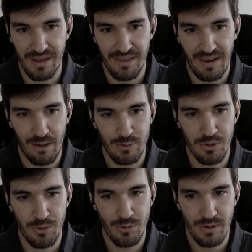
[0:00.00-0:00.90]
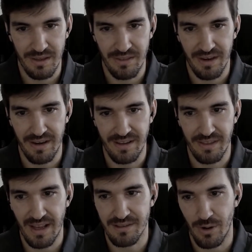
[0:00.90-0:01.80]
it allows you in
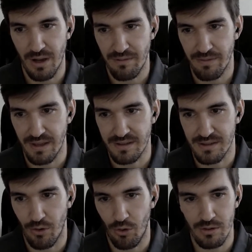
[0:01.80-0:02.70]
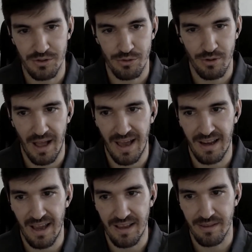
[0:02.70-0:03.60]
the next graph, it's also
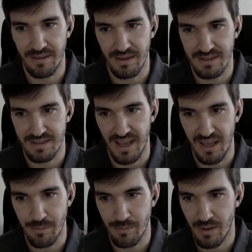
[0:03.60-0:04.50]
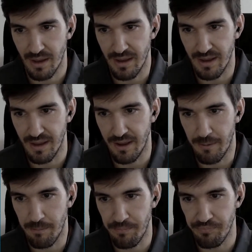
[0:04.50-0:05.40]
highlighting the same
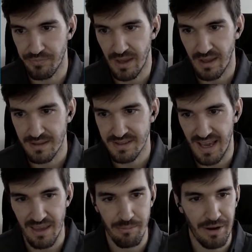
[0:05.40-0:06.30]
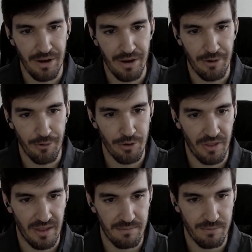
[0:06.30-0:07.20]
time period that
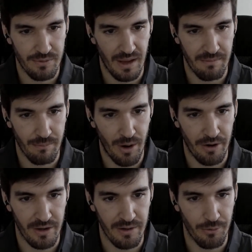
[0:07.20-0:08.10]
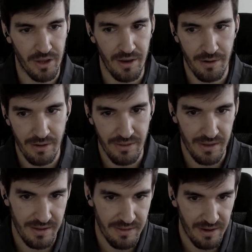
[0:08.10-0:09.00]
I'm marking here in
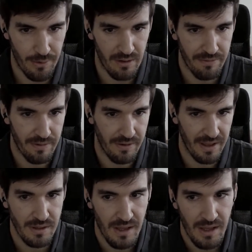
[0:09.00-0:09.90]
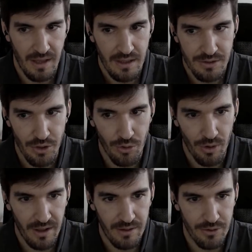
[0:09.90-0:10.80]
the graph next to it.
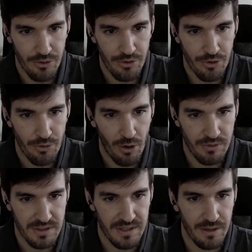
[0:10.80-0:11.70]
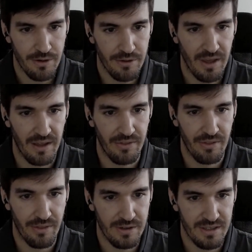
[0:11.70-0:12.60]
So you notice here
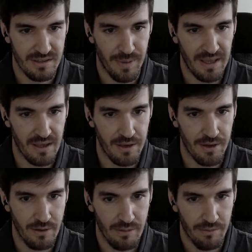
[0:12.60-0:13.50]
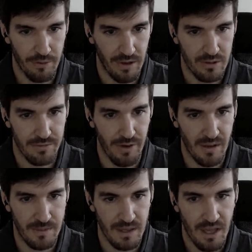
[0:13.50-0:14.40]
that there's a spike here for the lost
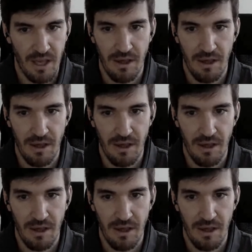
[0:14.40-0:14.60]
frames,